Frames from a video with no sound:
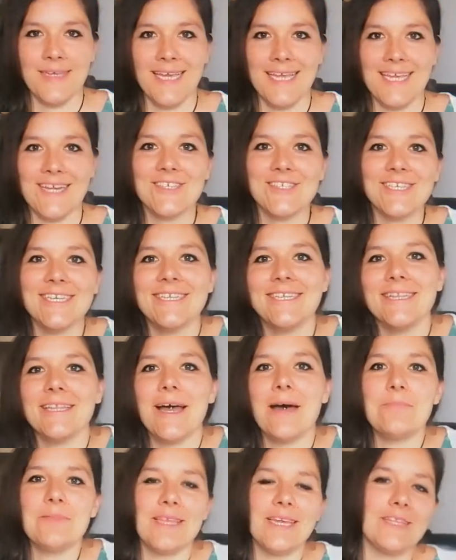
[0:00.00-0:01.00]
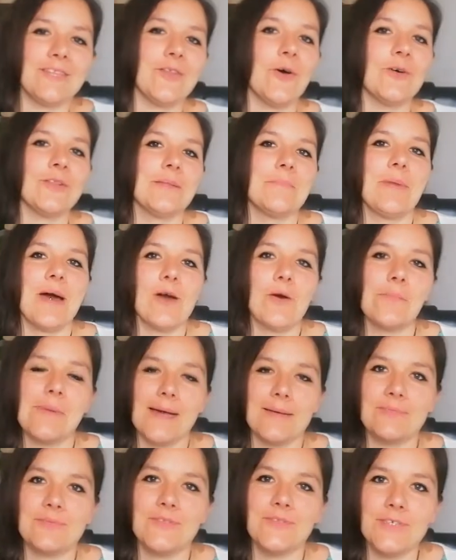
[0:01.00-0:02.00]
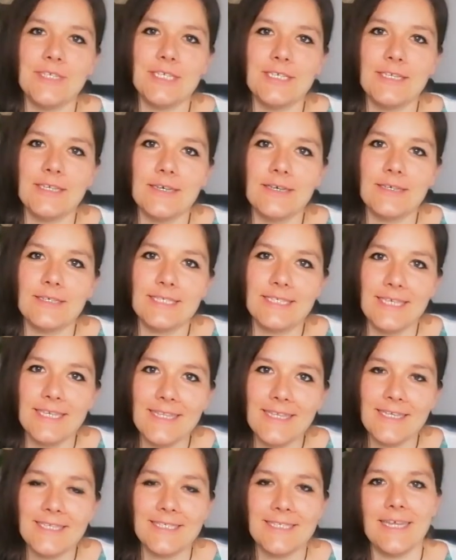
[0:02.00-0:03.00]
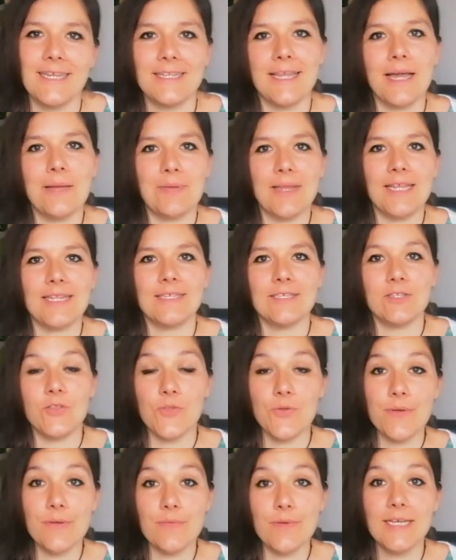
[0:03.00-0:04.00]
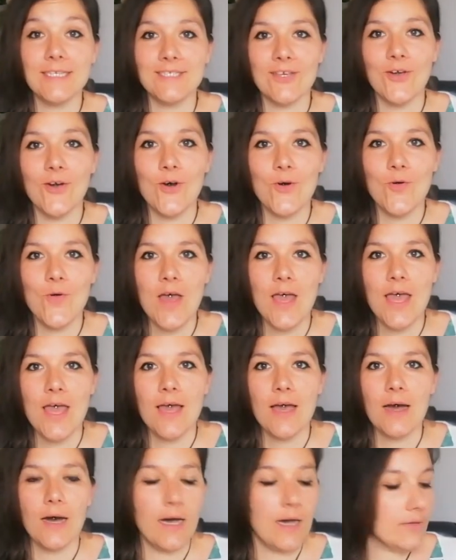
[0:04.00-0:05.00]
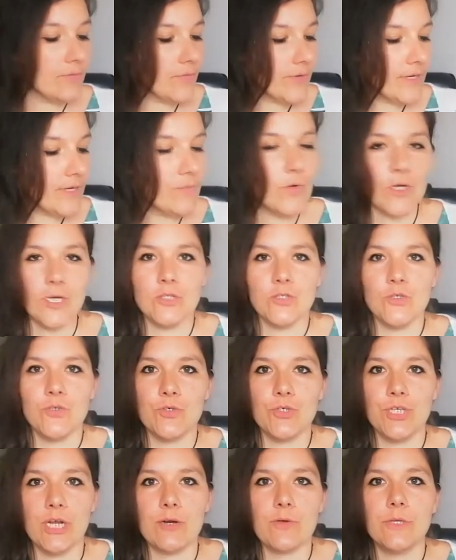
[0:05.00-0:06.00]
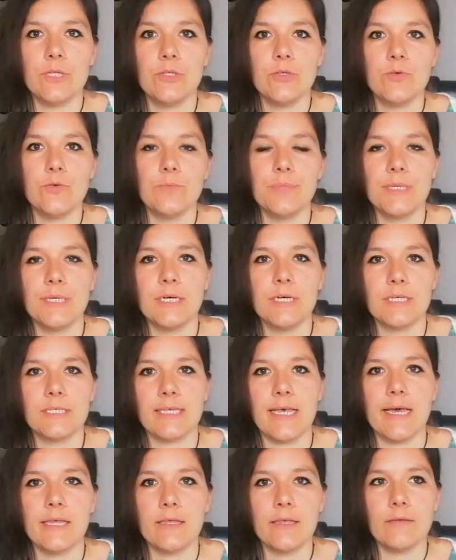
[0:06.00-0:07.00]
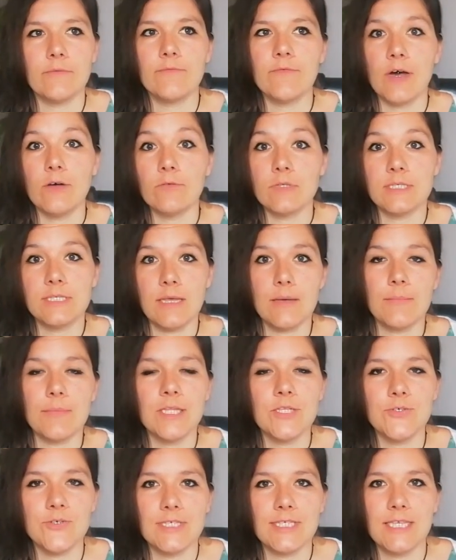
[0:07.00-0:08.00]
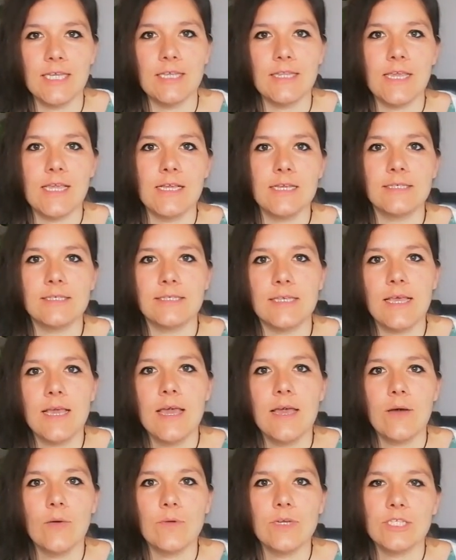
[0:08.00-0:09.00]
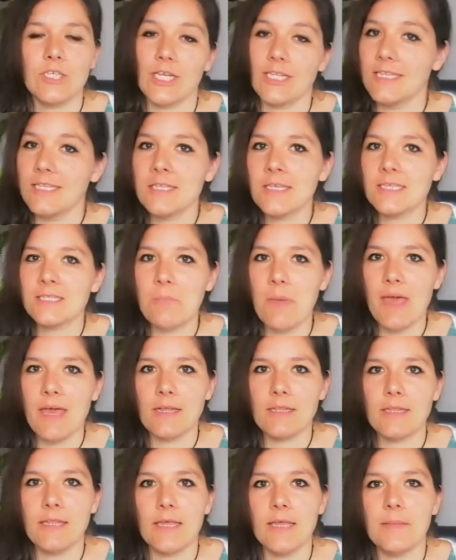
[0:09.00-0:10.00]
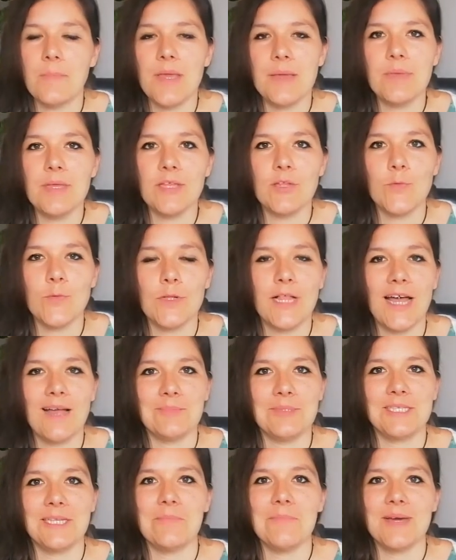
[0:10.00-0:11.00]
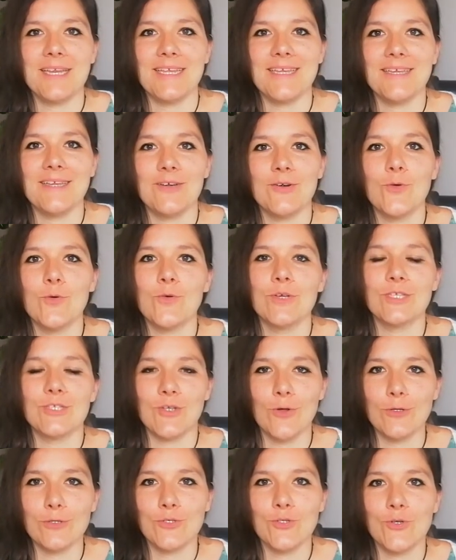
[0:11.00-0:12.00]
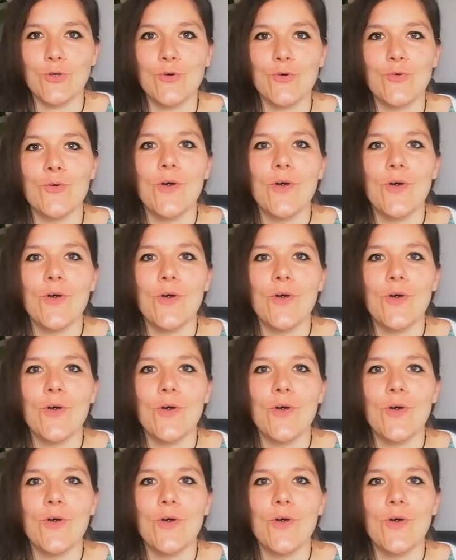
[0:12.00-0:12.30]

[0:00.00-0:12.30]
Here's a little update on the baobab tree seedlings that I planted 3 weeks ago. I really wanted to share with you because I found some interesting things which I didn't expect, and maybe it will help somebody who is also